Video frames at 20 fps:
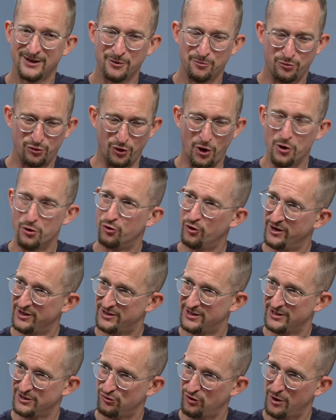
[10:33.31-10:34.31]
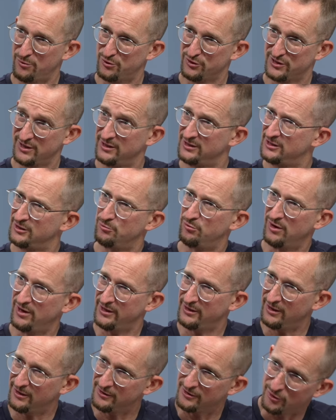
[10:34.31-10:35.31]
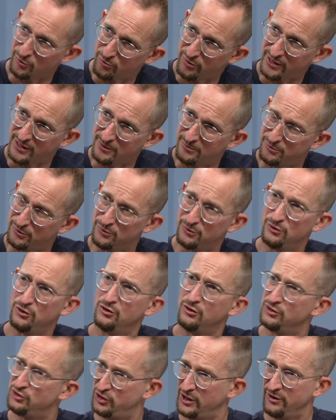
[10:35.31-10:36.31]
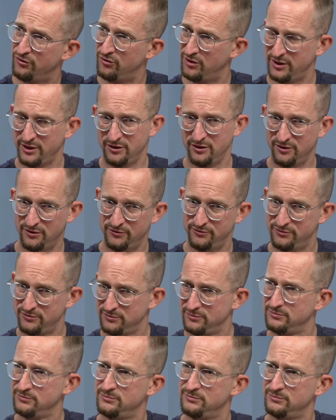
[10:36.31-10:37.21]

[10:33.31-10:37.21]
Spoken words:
progress is represented by younger people who are generally of